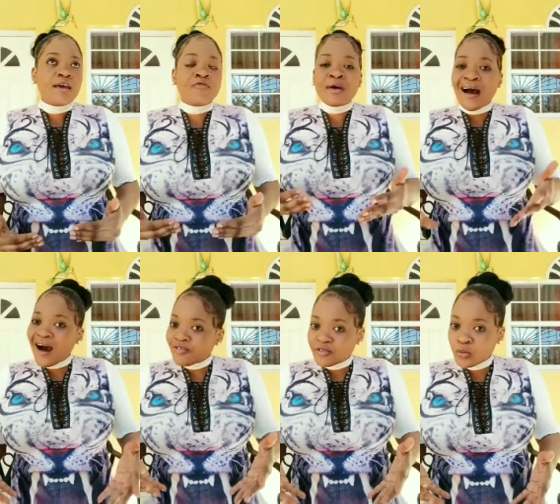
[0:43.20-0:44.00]
If I
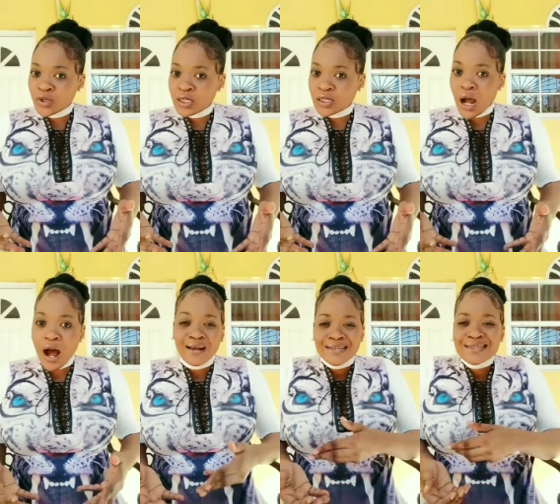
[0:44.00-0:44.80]
not have the weed,
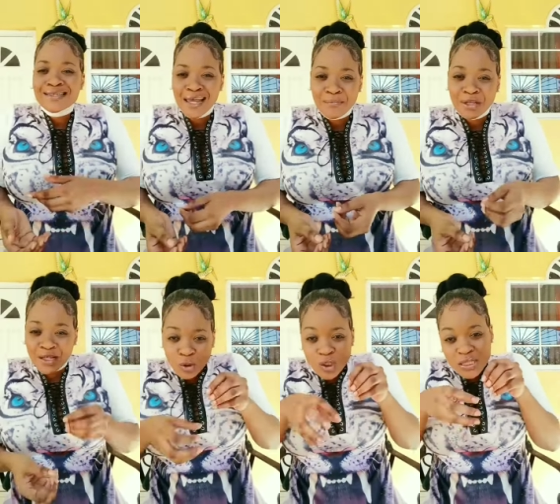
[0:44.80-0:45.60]
all the stem,
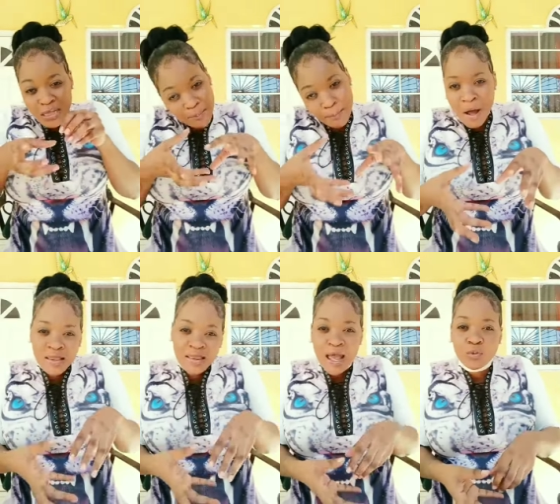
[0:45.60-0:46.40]
the little stem
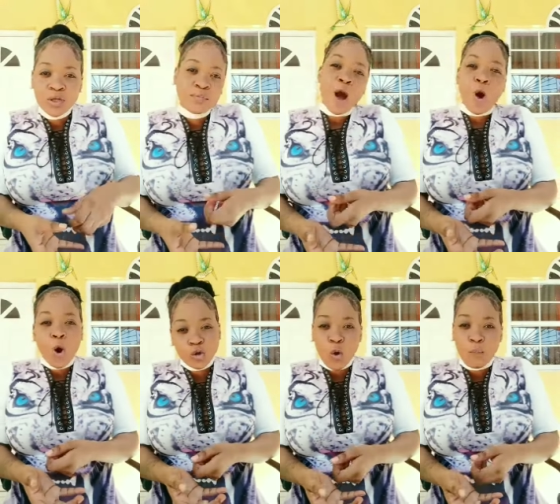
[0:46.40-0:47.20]
part of weed, I
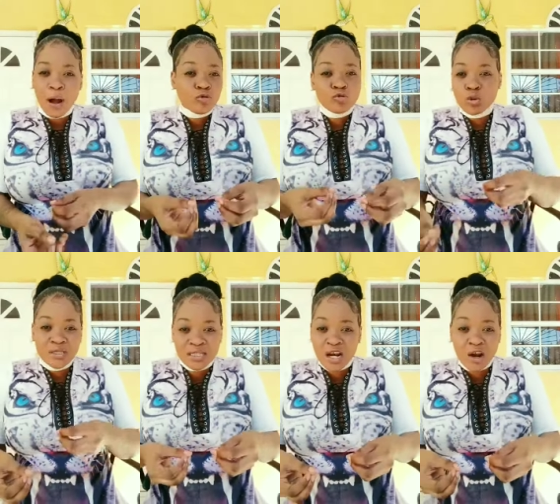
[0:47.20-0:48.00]
cut up and
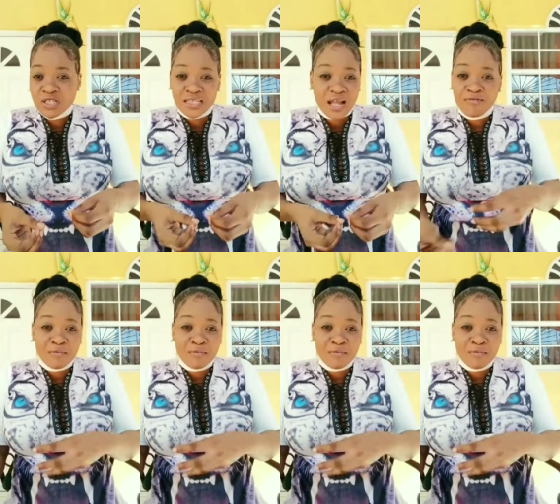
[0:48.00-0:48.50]
roll it in a Rizla.